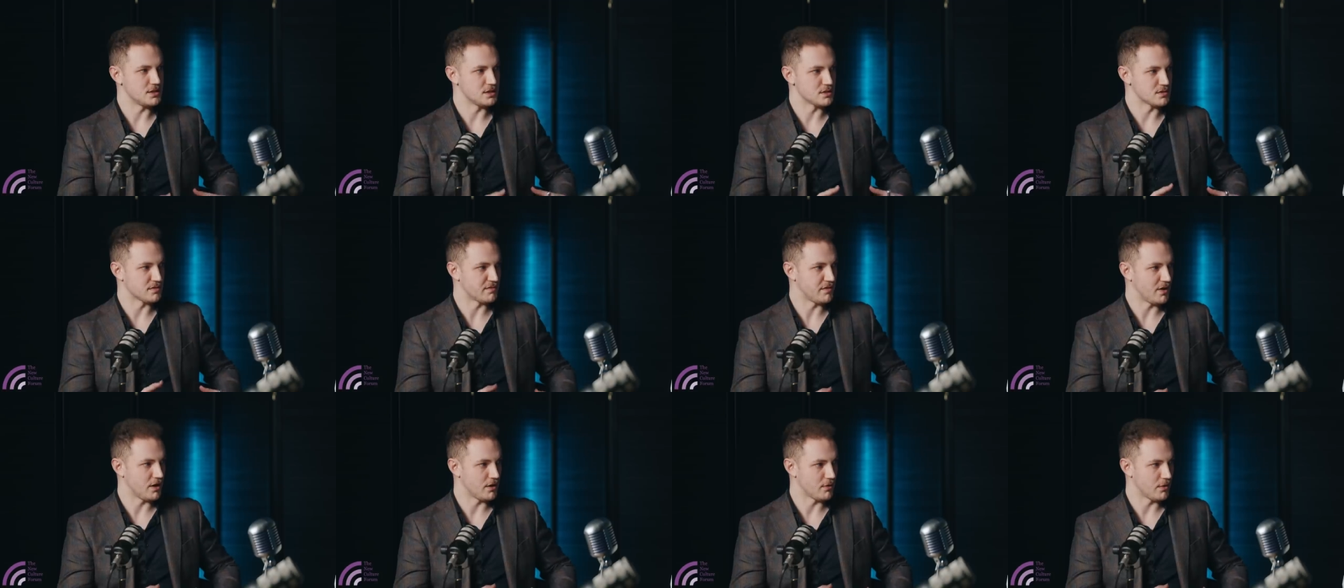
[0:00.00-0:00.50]
as
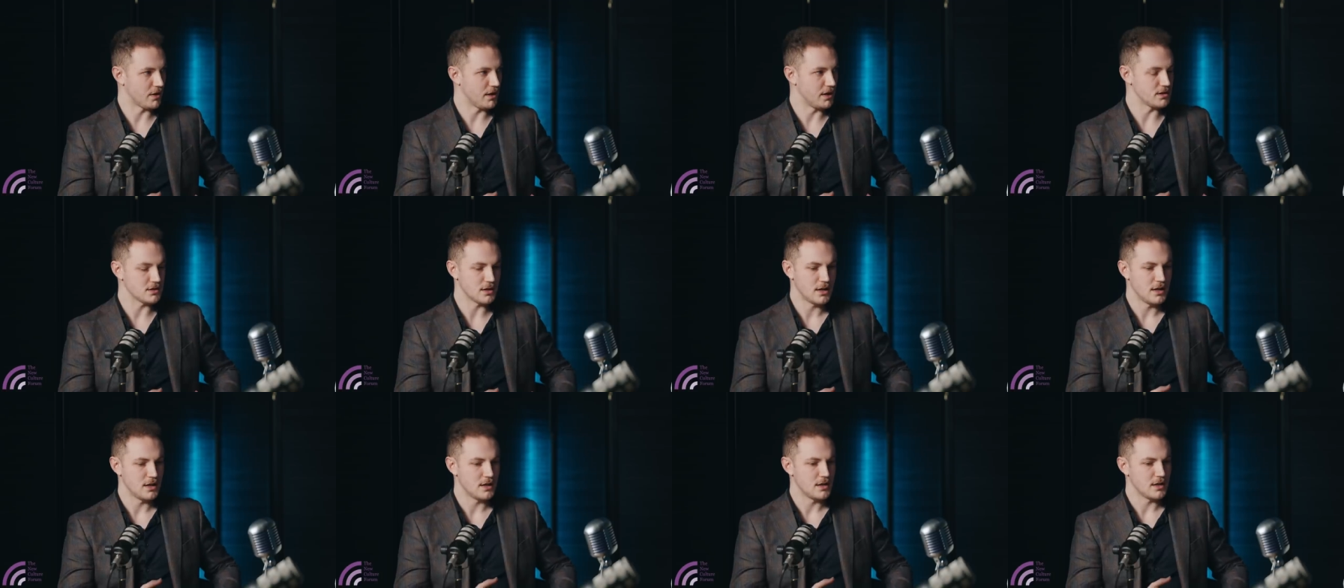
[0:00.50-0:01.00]
far right,
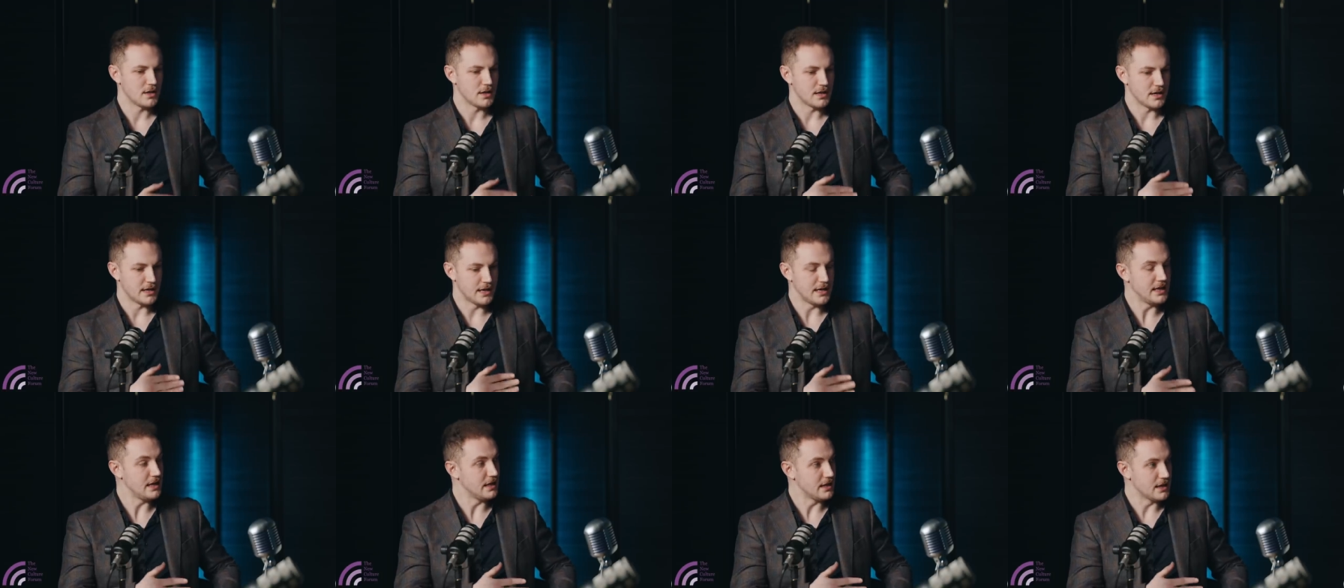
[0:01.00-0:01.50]

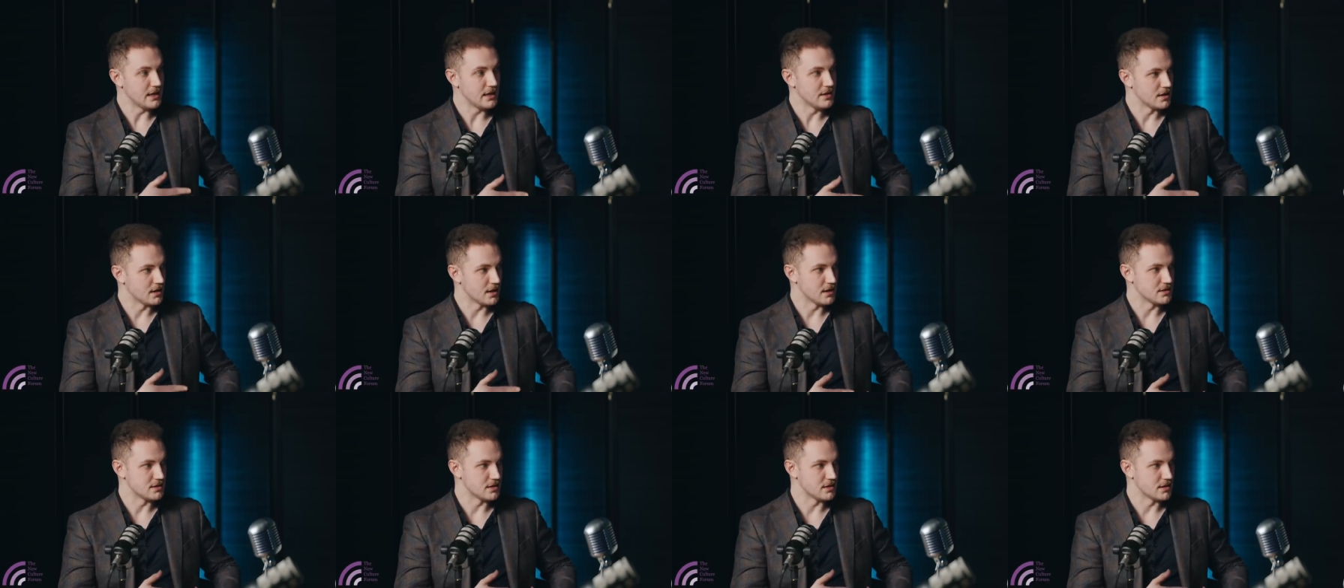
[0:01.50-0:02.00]
he in the
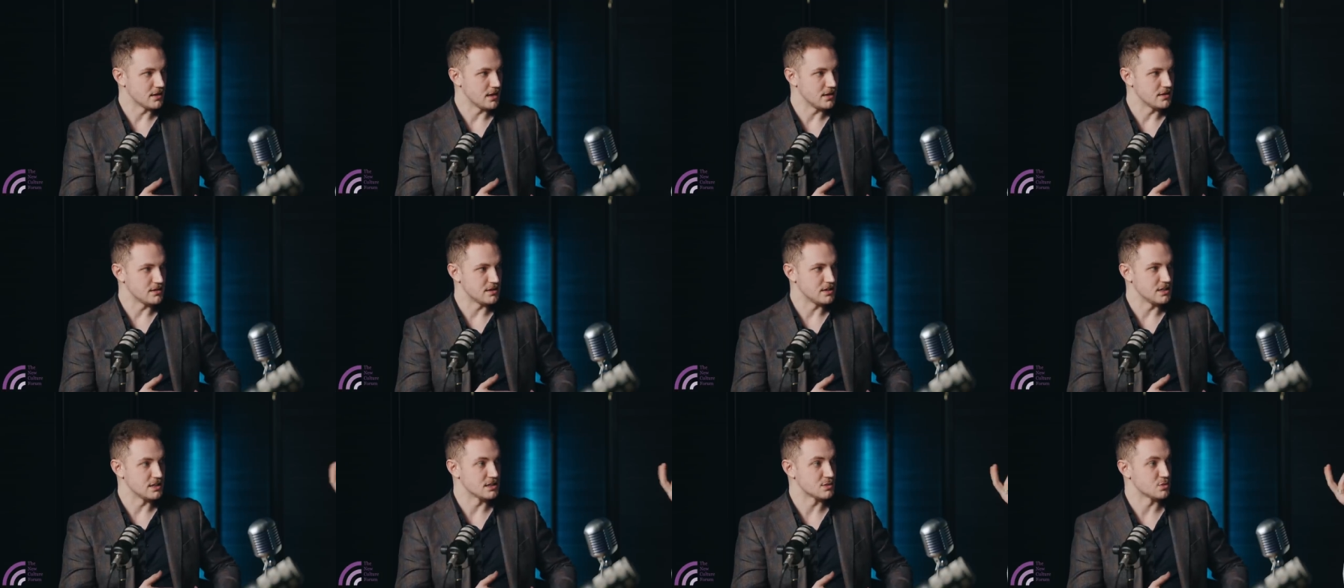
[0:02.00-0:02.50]

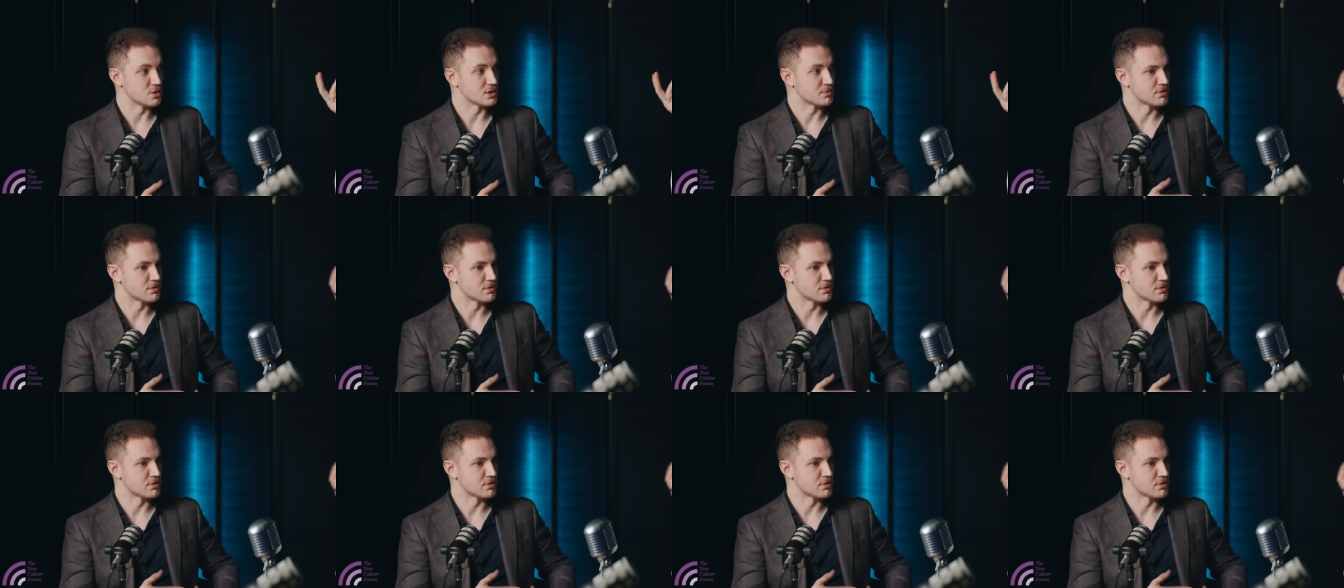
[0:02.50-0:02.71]
1990s yeah. was